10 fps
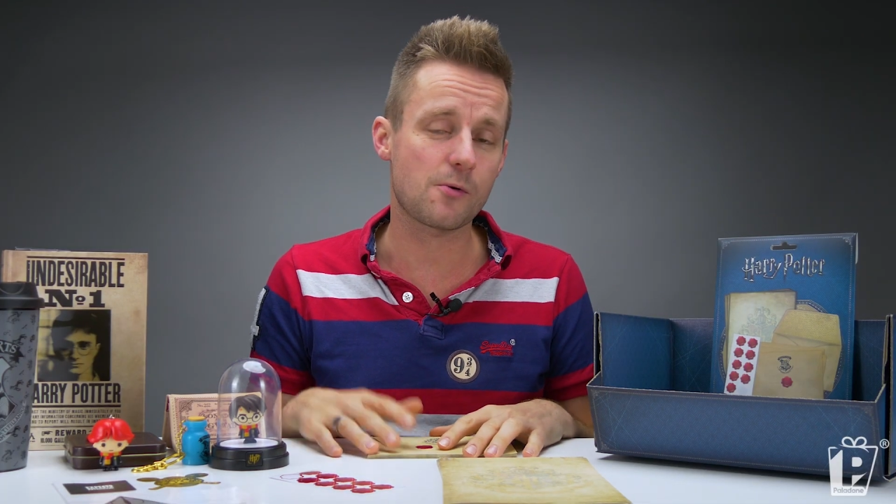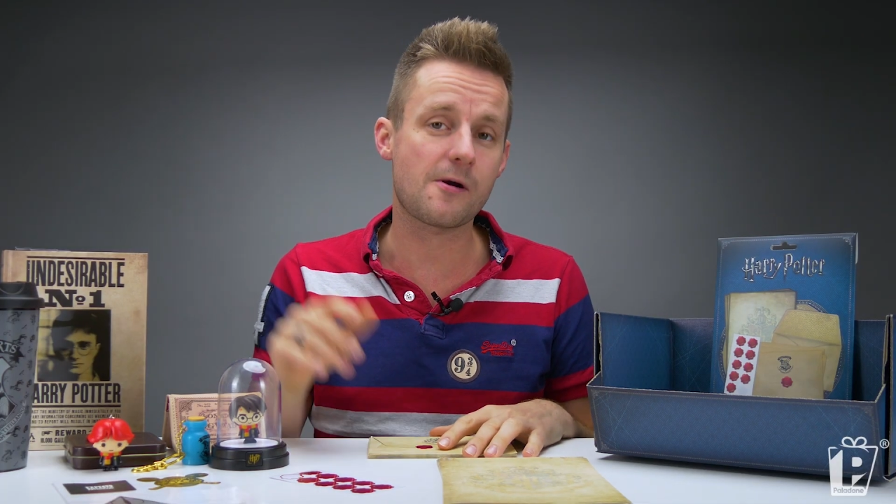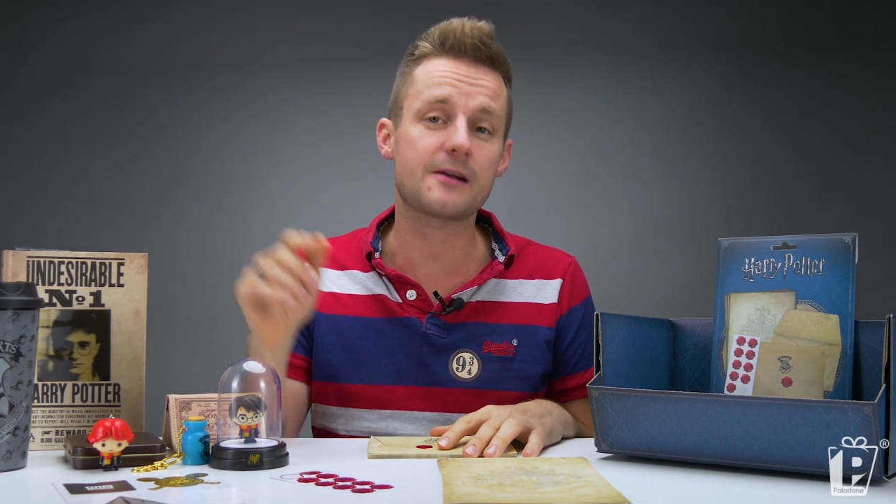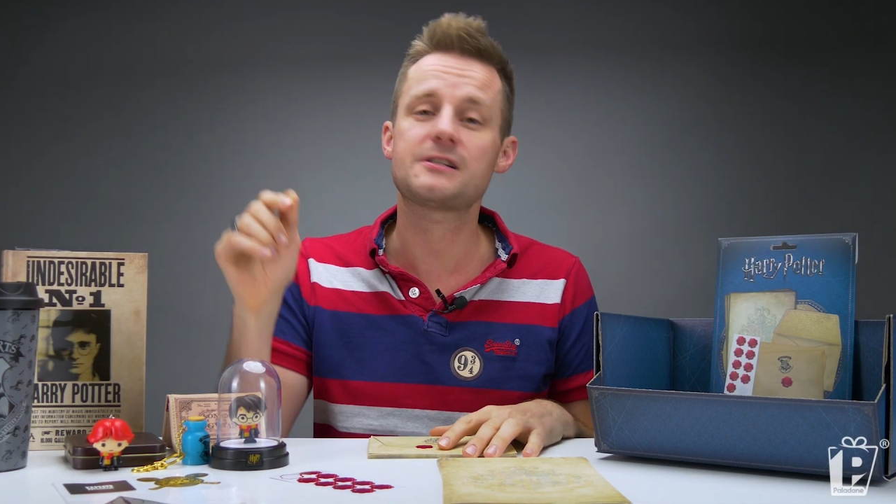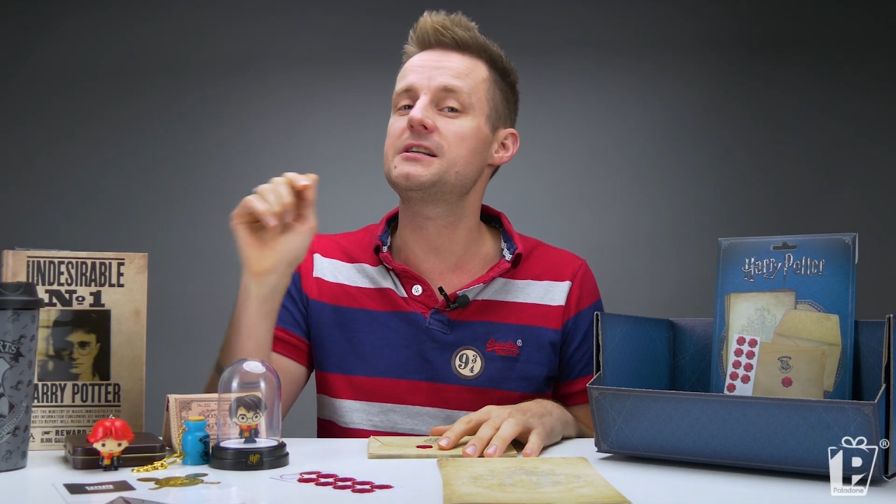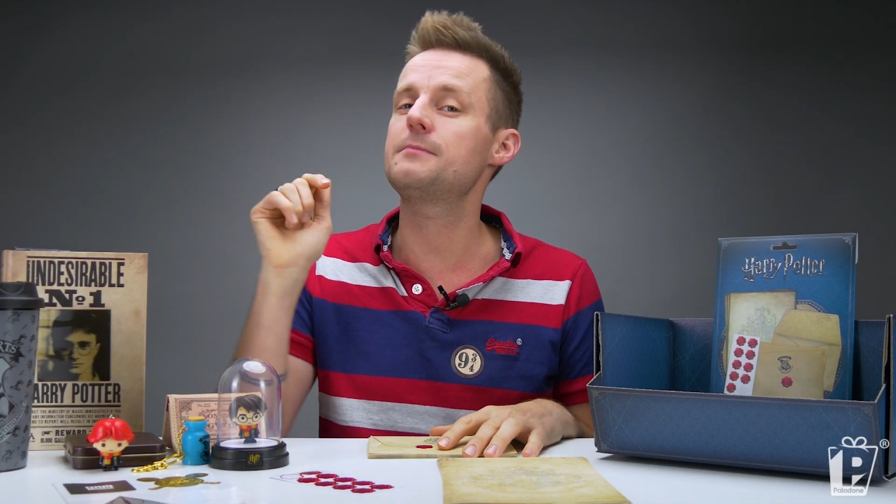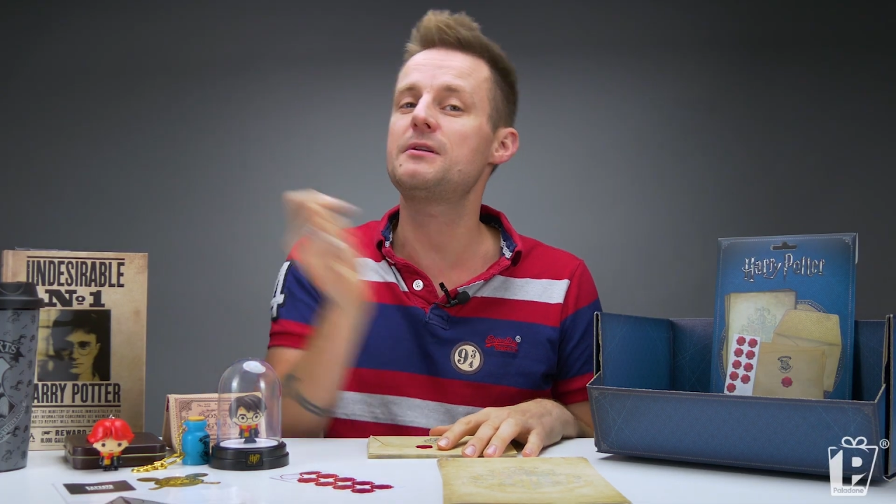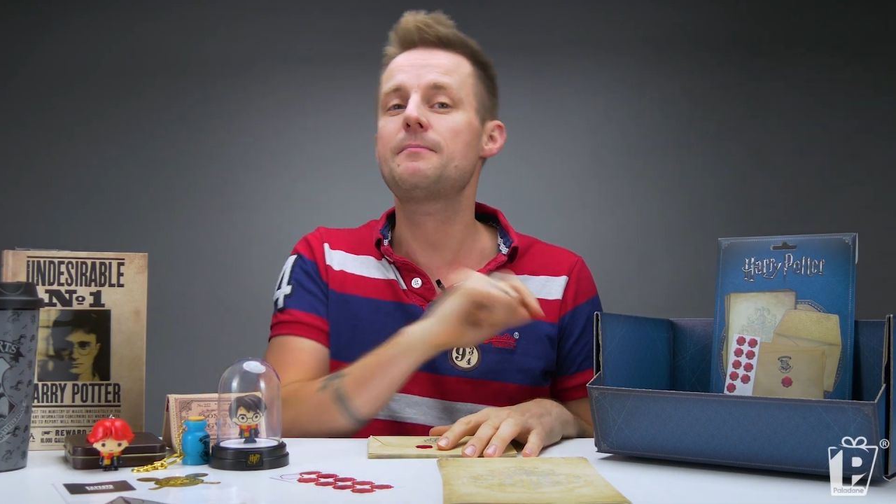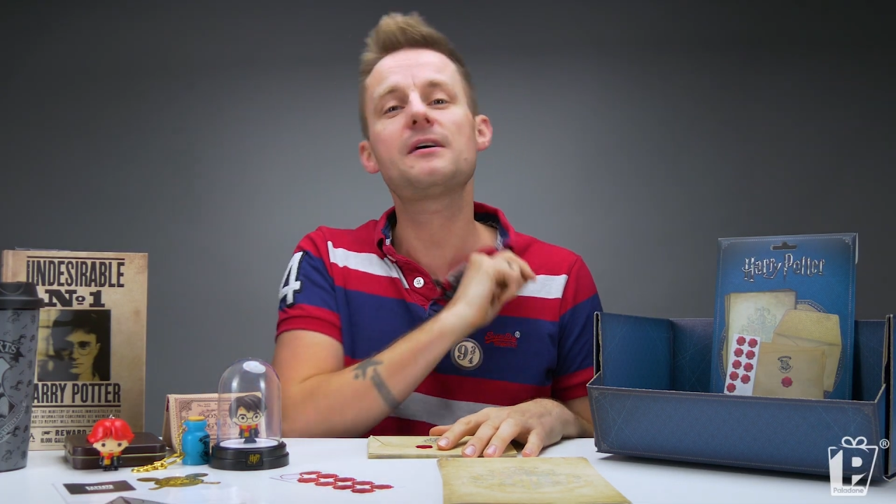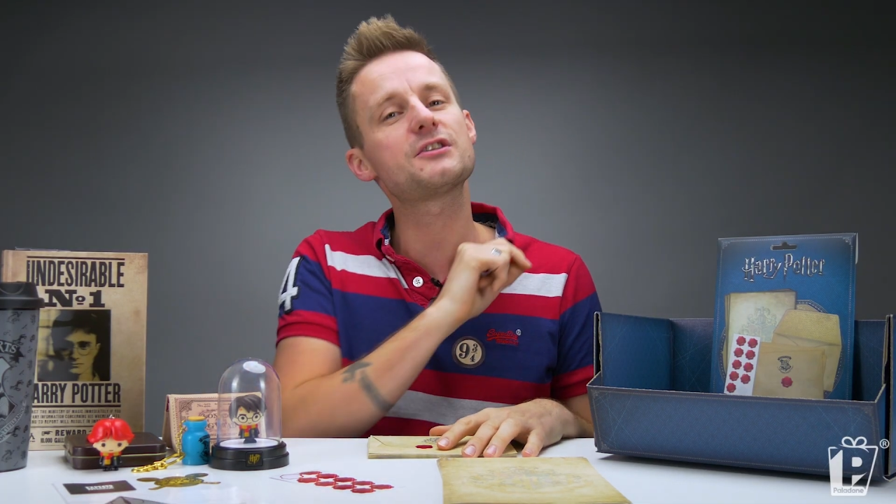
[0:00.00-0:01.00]
we're actually going to
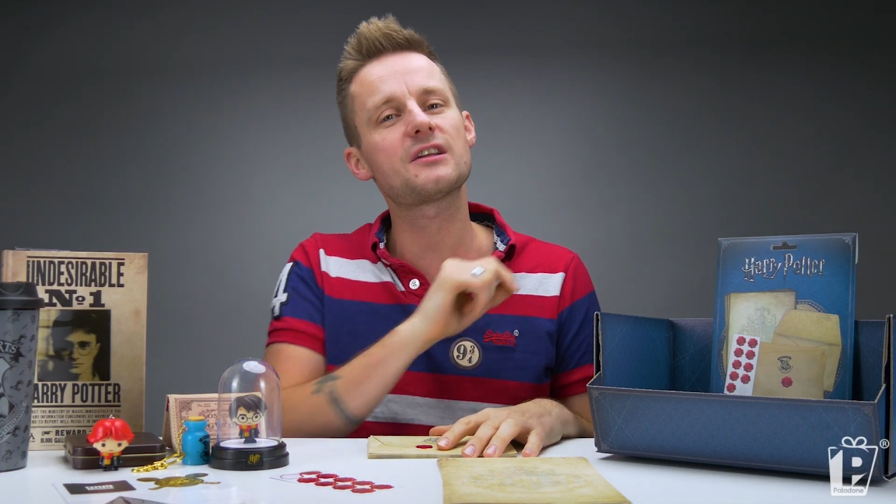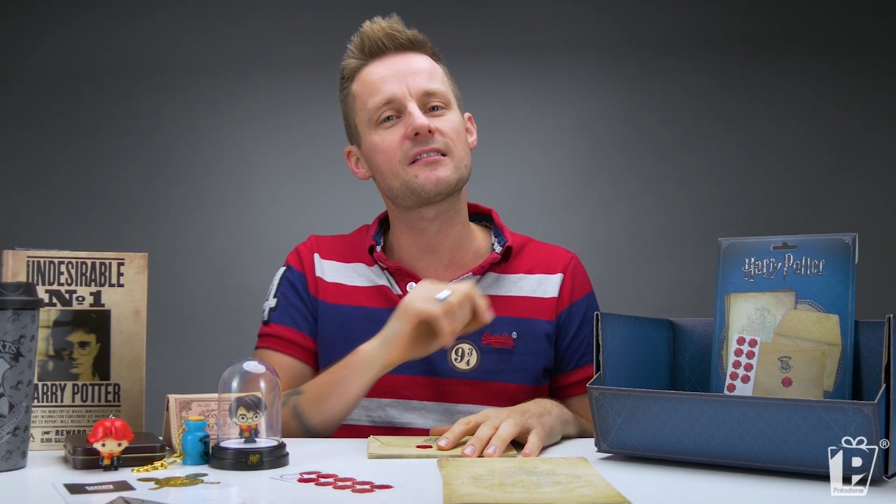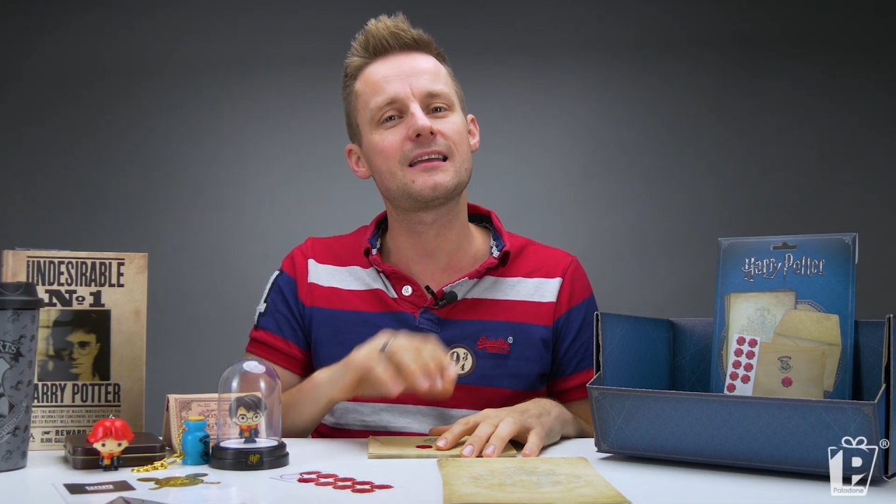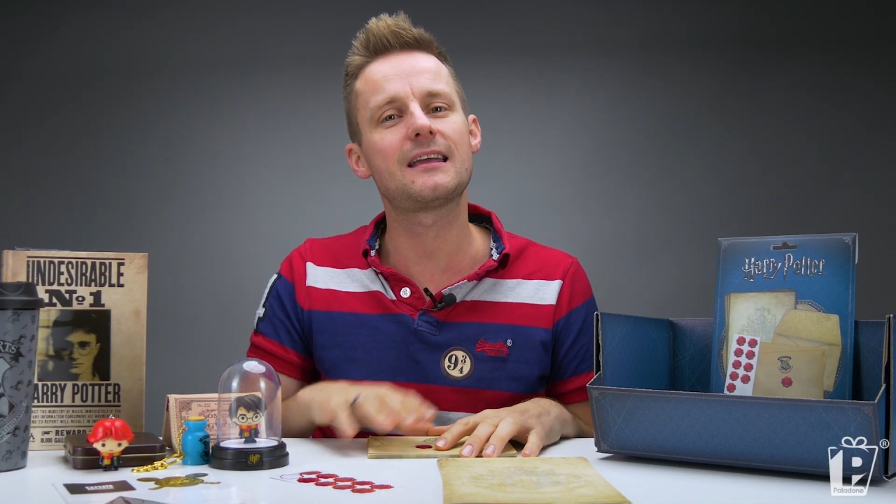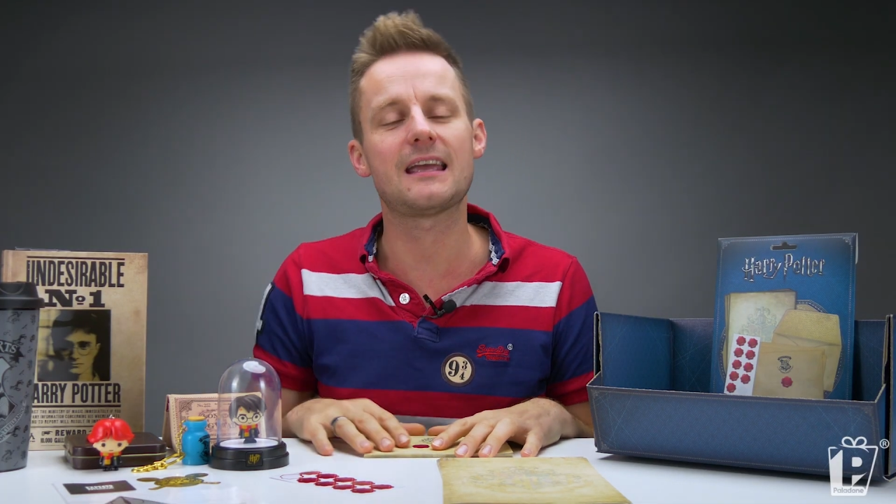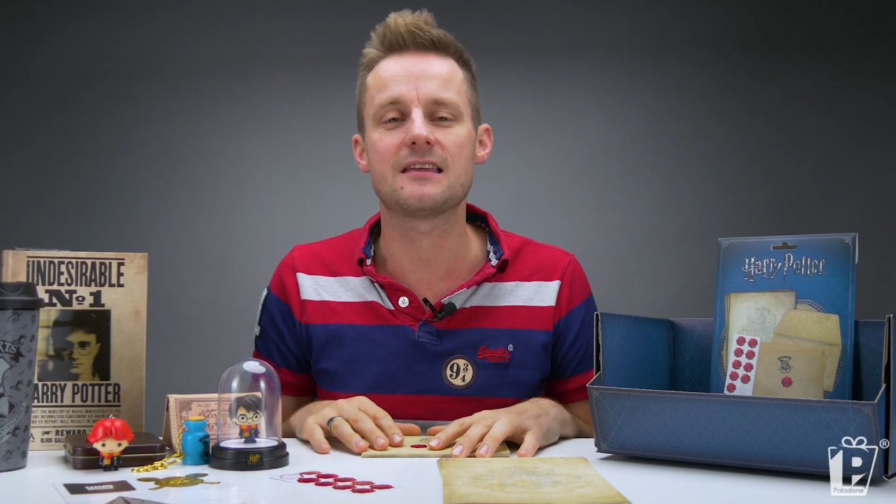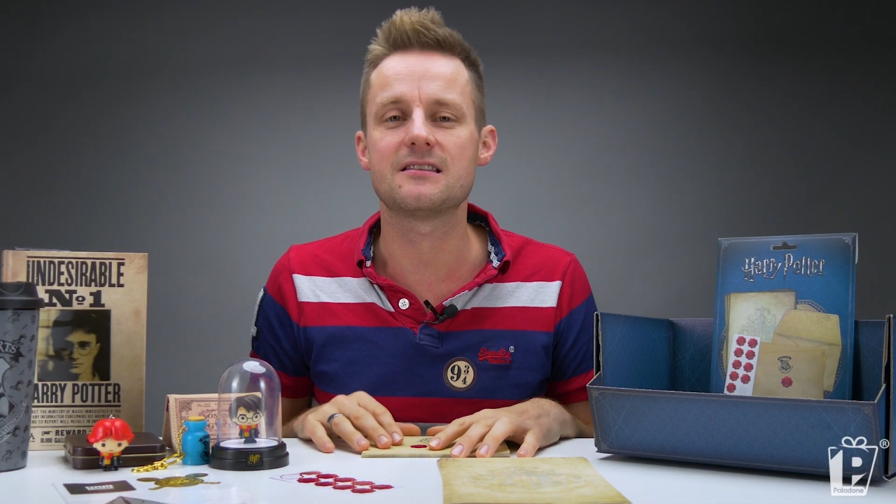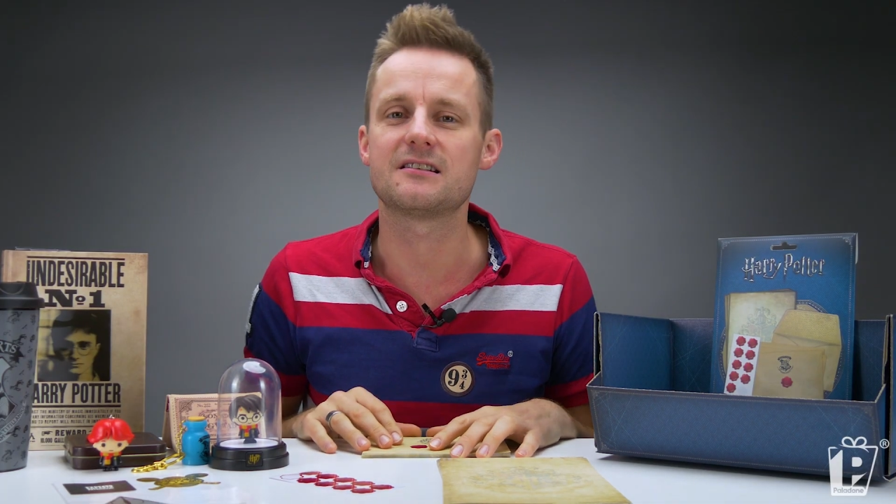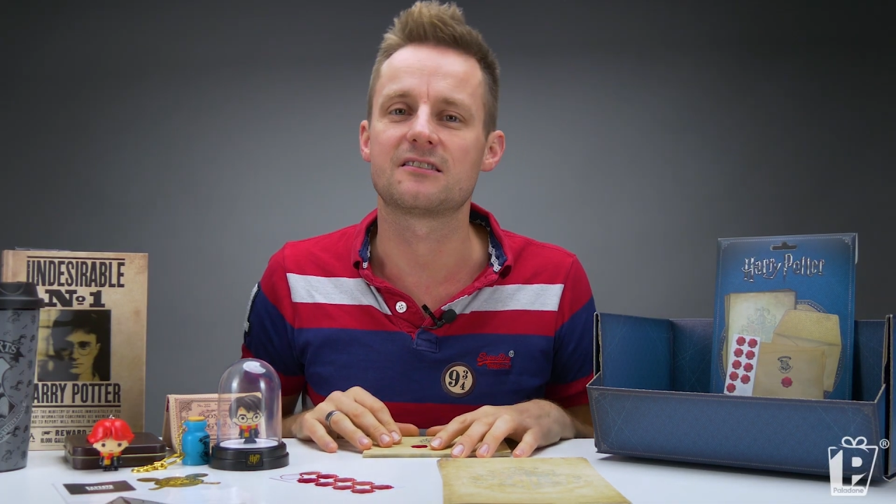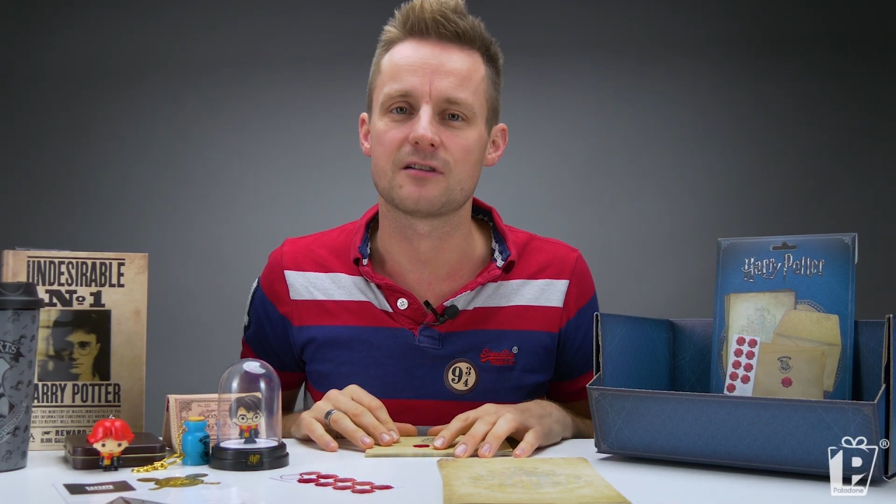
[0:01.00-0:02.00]
put a purchase link in
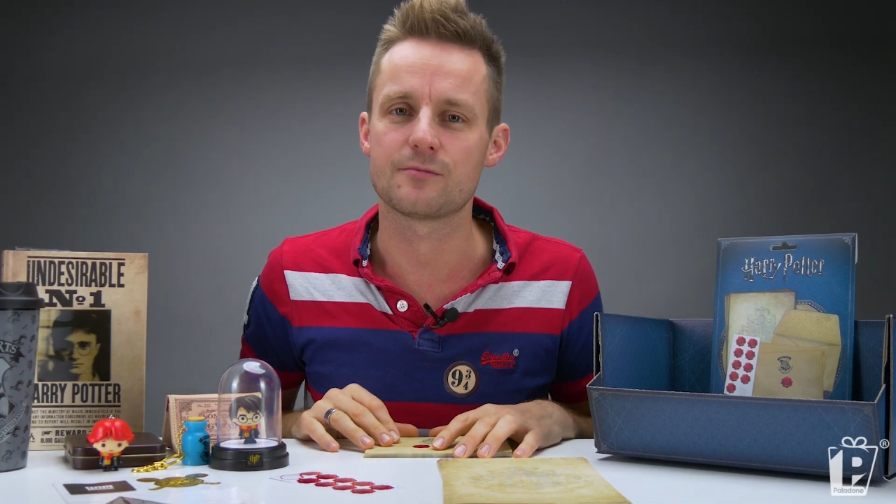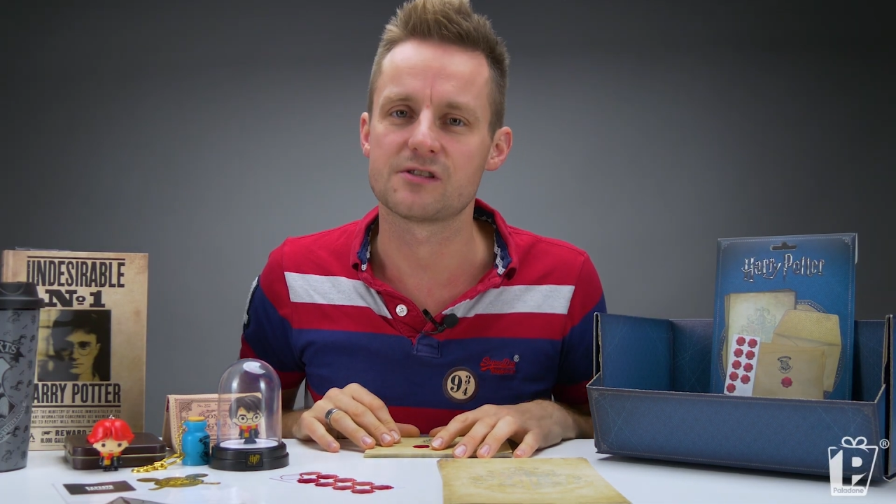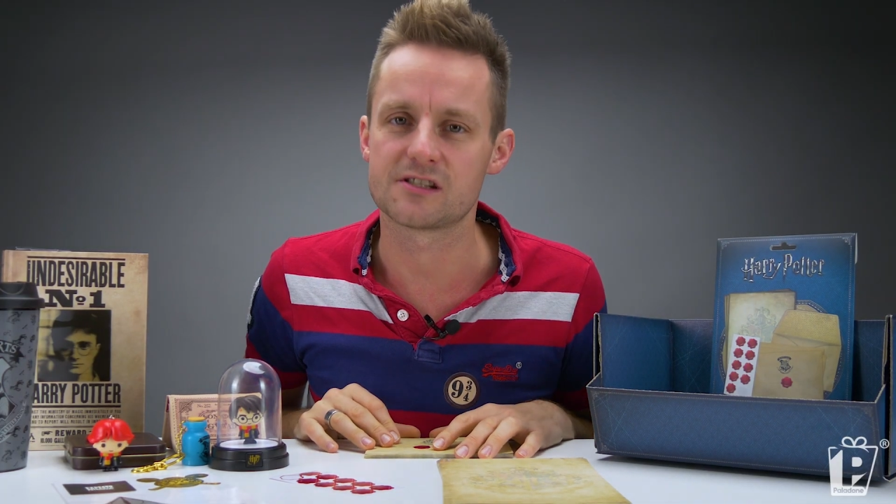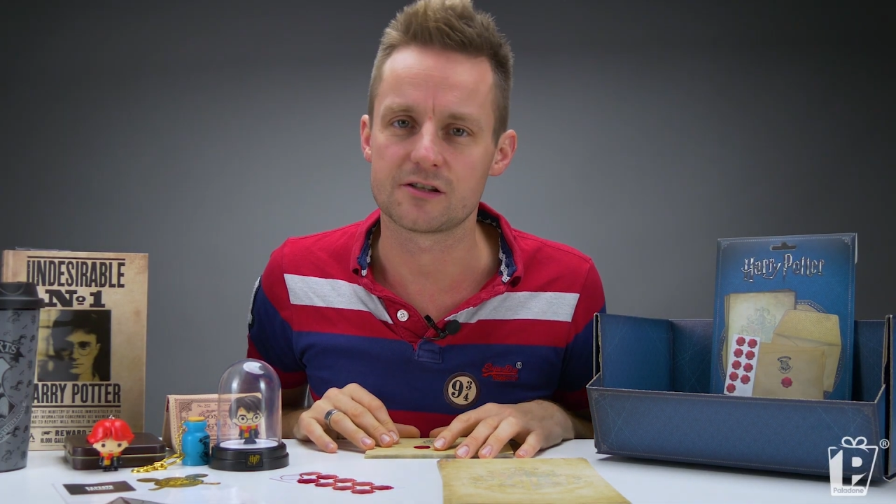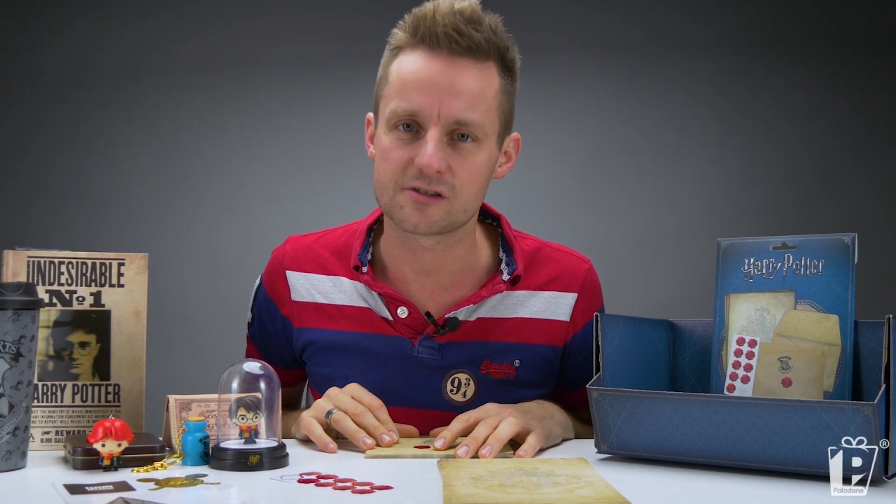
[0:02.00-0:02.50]
the description. So